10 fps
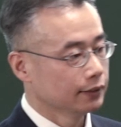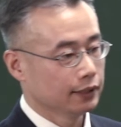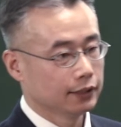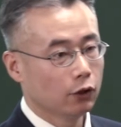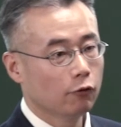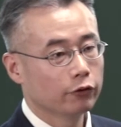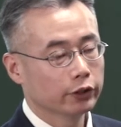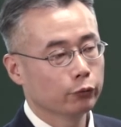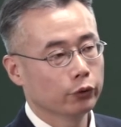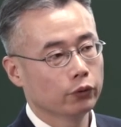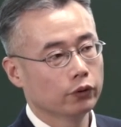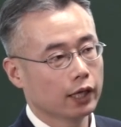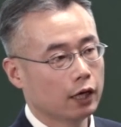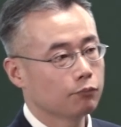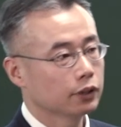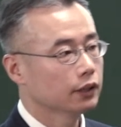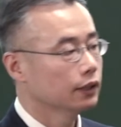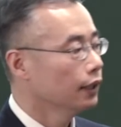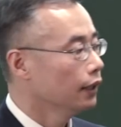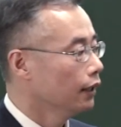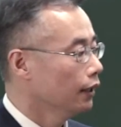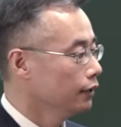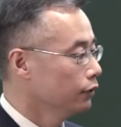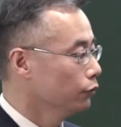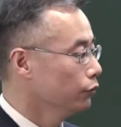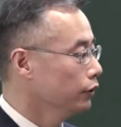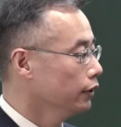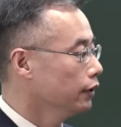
that hopefully we will help uh, to,